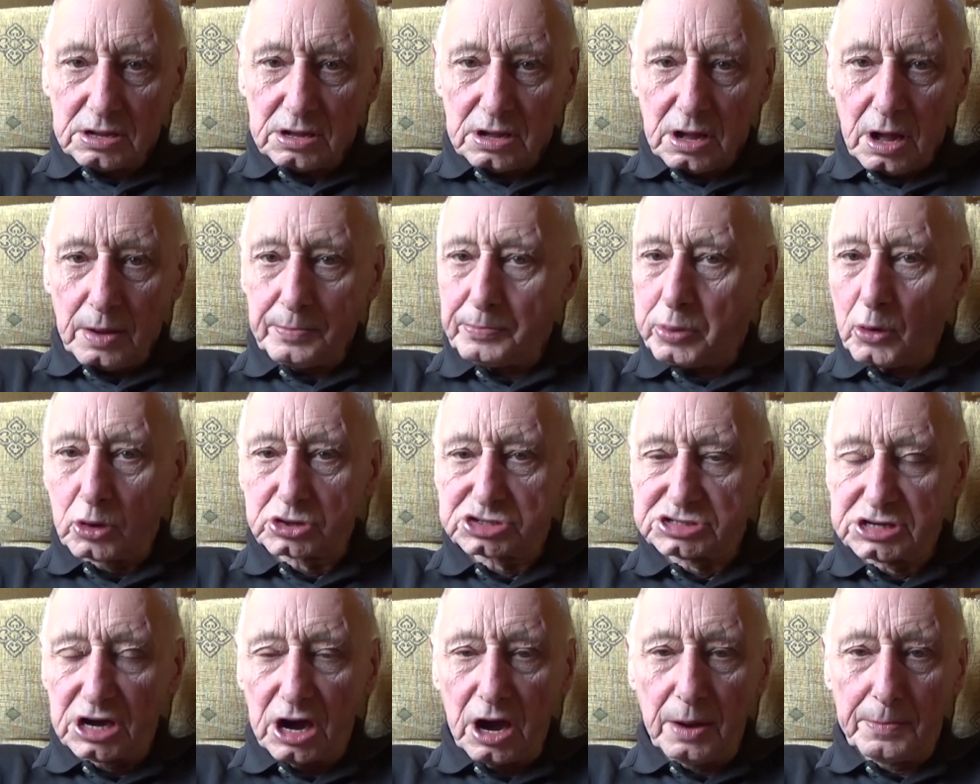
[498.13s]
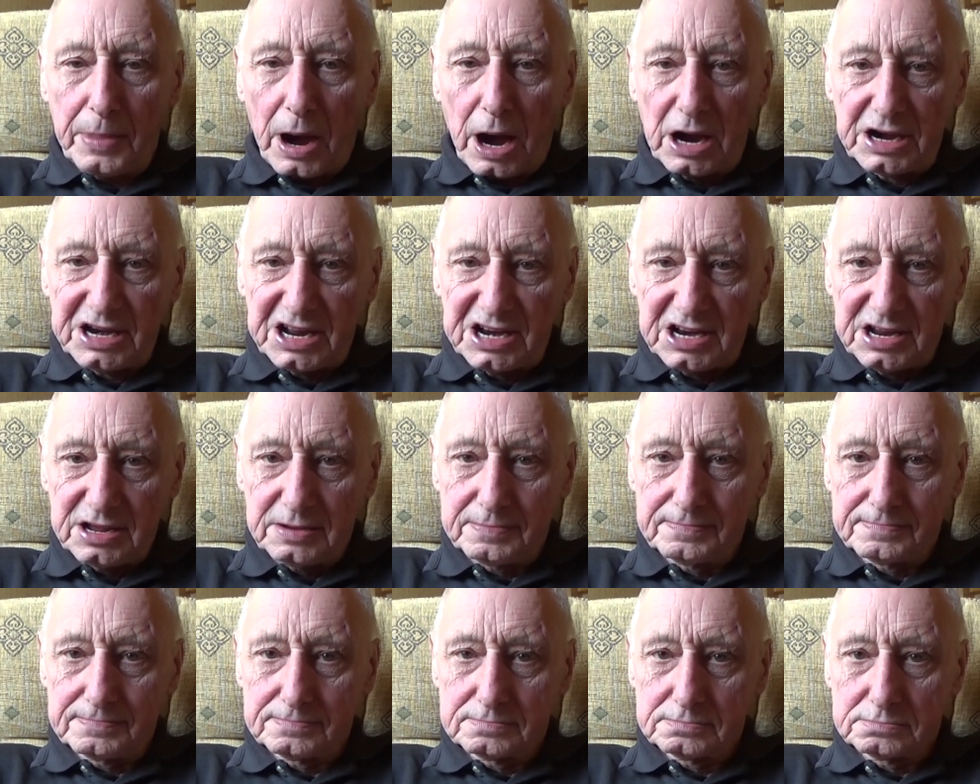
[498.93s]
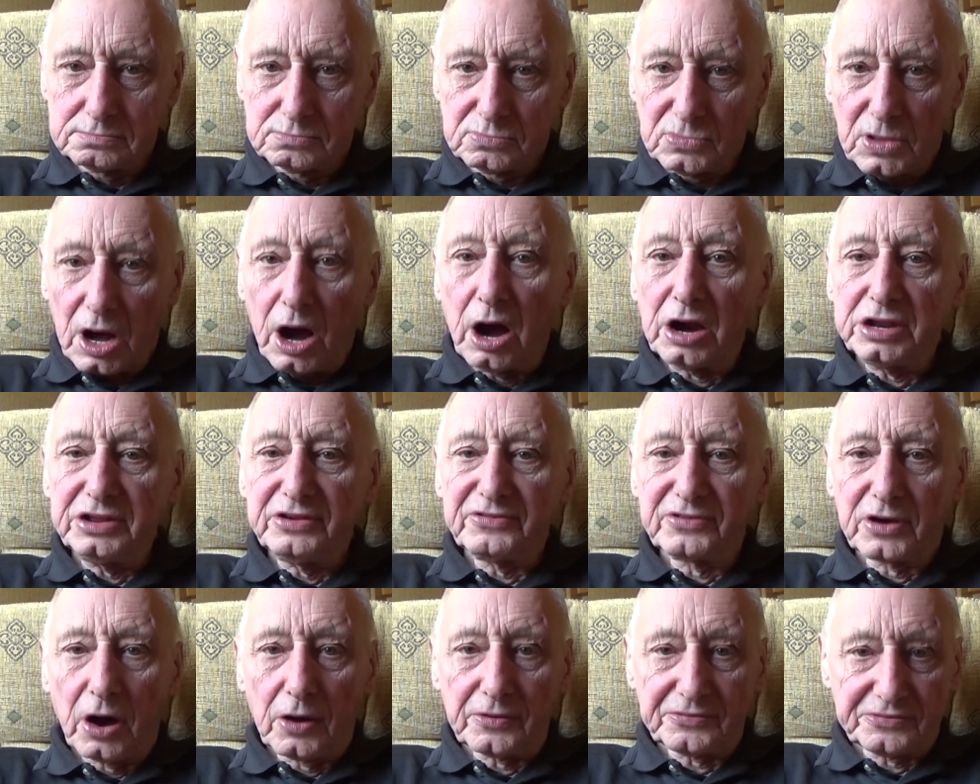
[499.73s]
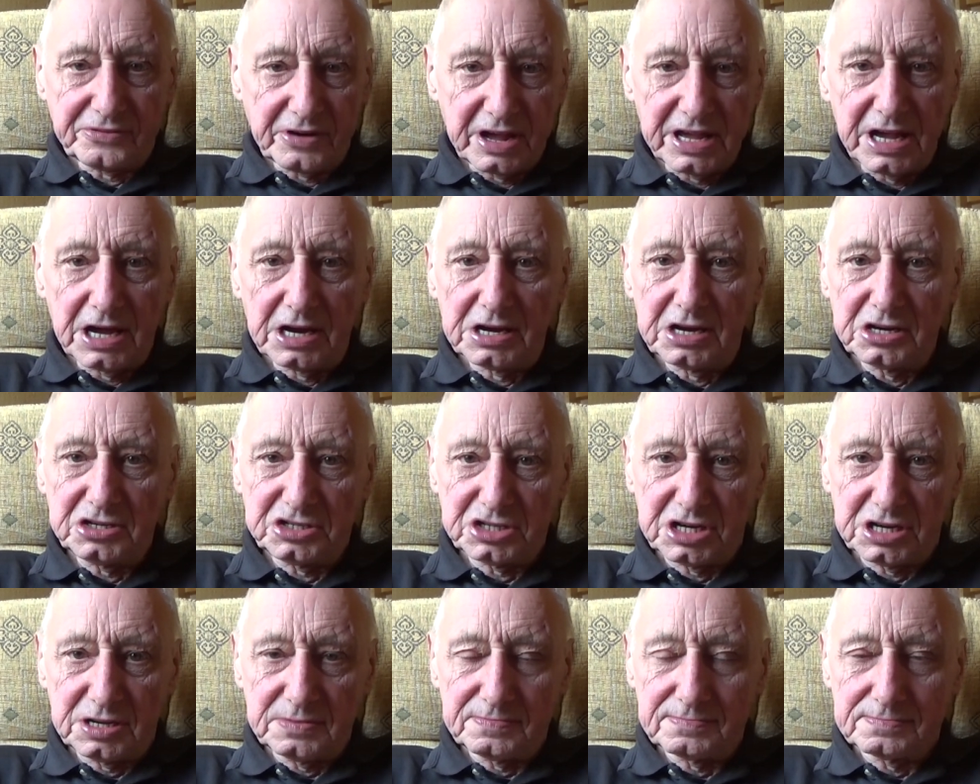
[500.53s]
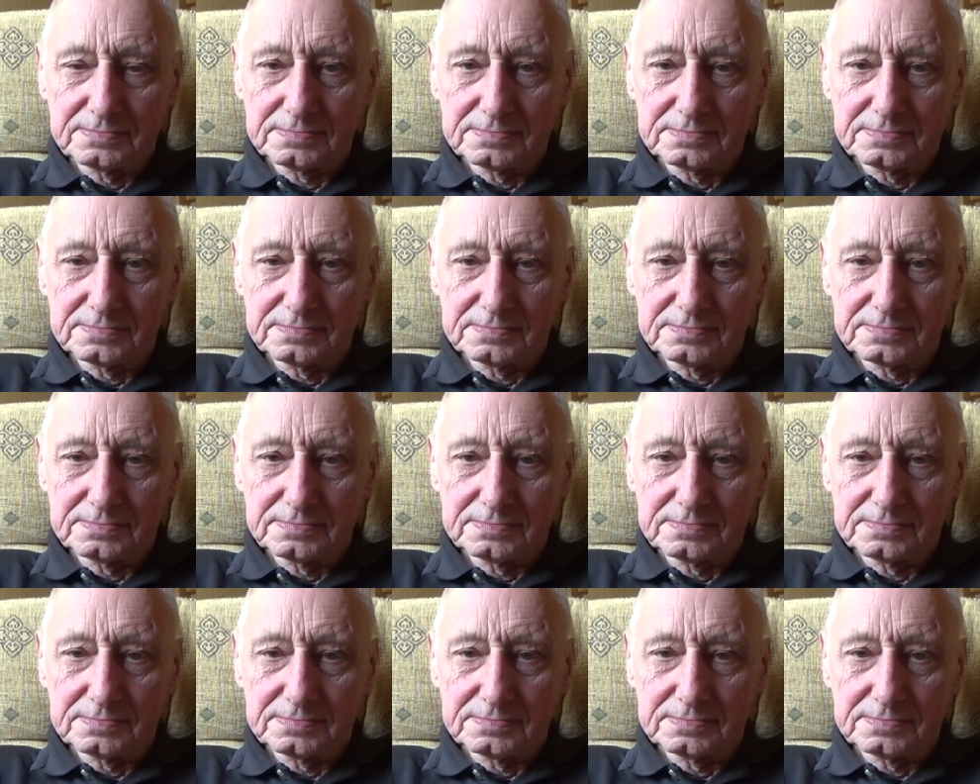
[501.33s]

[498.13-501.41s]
and put a turbine in it, and you've got free energy.